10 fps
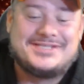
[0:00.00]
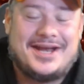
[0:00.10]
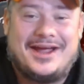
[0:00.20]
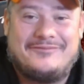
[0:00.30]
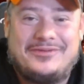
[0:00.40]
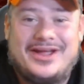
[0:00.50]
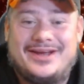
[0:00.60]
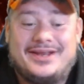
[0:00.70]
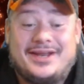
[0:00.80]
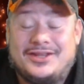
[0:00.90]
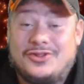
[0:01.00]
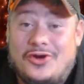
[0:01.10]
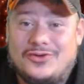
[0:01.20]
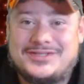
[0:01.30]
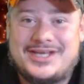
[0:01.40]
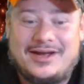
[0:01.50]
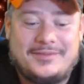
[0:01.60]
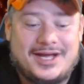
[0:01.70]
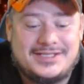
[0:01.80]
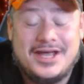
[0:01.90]
that I have played in a long time,
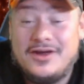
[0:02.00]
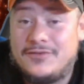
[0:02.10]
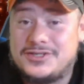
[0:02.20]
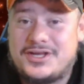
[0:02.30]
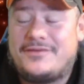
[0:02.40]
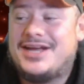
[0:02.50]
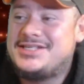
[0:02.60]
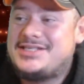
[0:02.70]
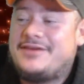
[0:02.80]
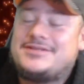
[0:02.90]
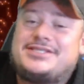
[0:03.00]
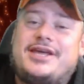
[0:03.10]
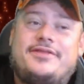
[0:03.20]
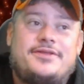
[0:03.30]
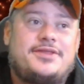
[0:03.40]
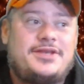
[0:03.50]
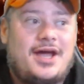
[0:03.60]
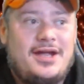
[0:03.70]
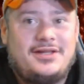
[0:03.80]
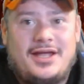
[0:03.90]
guys. First off, I just have to say that the
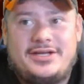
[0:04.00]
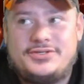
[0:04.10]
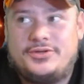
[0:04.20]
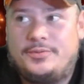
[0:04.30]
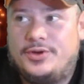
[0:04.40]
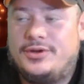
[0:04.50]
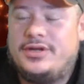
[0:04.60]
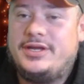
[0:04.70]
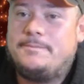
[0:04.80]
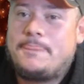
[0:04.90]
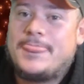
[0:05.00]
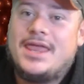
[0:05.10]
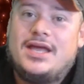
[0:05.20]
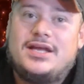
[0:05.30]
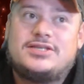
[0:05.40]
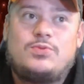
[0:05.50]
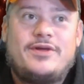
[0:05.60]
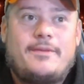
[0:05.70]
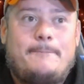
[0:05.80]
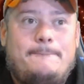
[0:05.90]
Dying Light 2 community is one
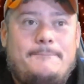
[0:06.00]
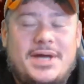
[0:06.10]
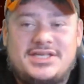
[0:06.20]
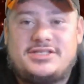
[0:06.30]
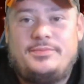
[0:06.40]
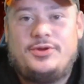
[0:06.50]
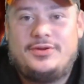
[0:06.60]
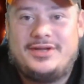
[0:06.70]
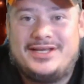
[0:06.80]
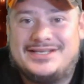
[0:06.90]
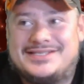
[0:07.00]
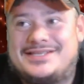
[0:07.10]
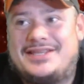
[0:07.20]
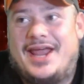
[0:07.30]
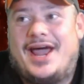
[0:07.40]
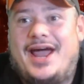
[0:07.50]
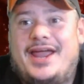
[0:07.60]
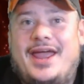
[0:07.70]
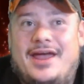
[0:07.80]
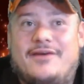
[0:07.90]
of the best communities that I
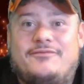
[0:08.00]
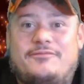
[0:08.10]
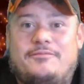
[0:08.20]
have